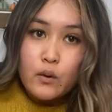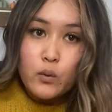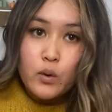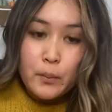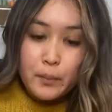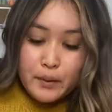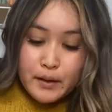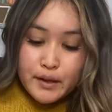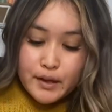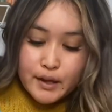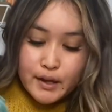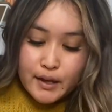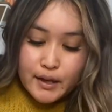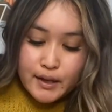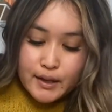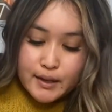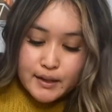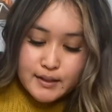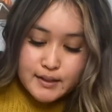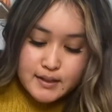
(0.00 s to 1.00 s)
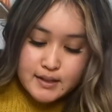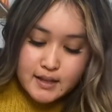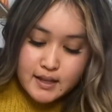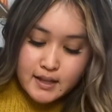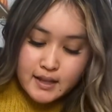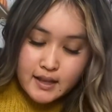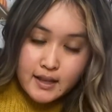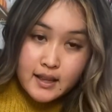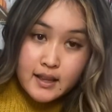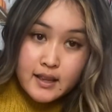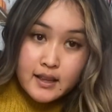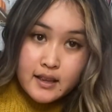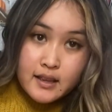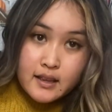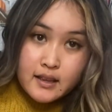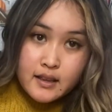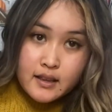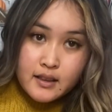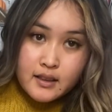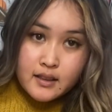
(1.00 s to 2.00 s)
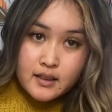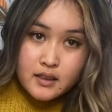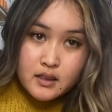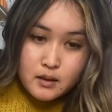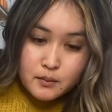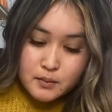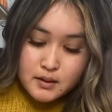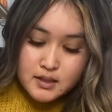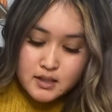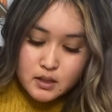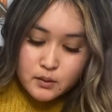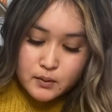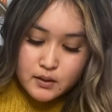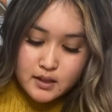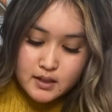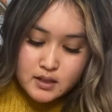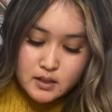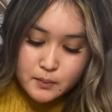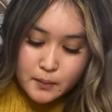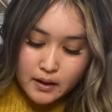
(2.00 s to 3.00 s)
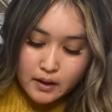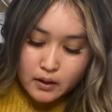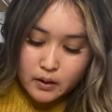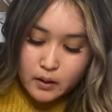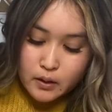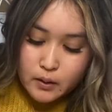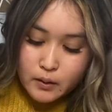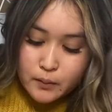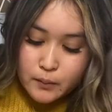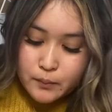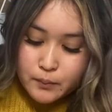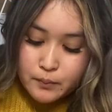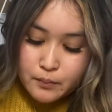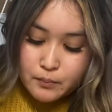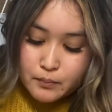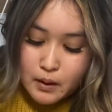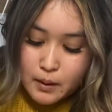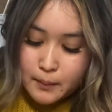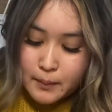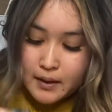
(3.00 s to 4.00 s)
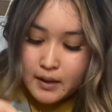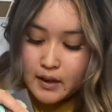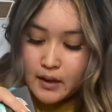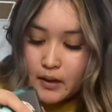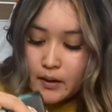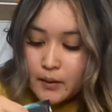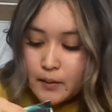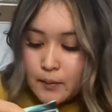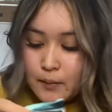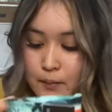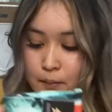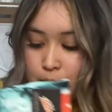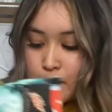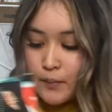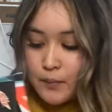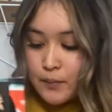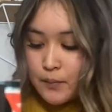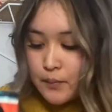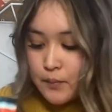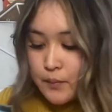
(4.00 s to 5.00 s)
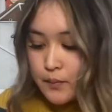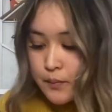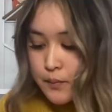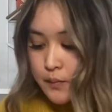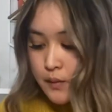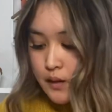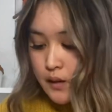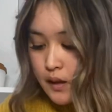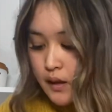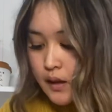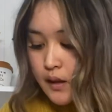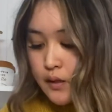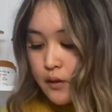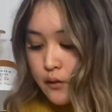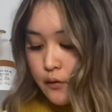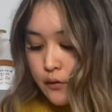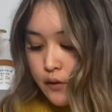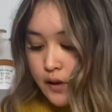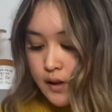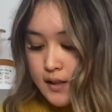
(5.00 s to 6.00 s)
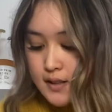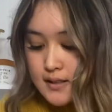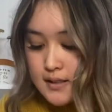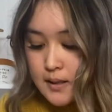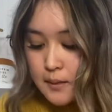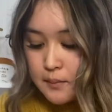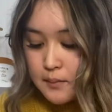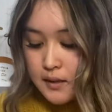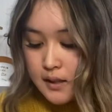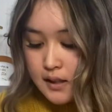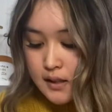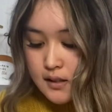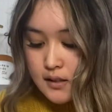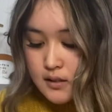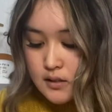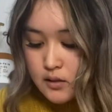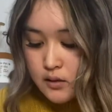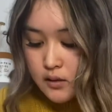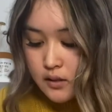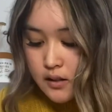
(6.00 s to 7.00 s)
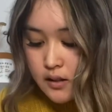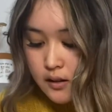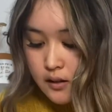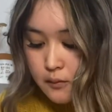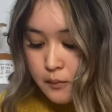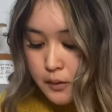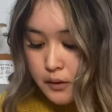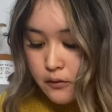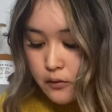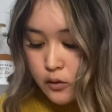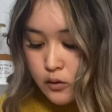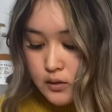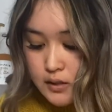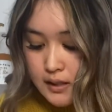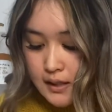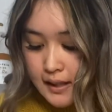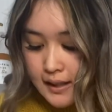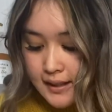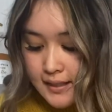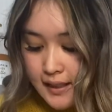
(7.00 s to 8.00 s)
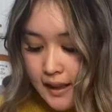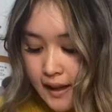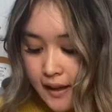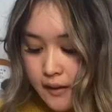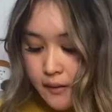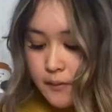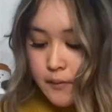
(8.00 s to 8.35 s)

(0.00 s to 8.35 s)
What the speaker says: we'll put it, let me see what looks better. Maybe in the front of something, so it's gonna be folded like that.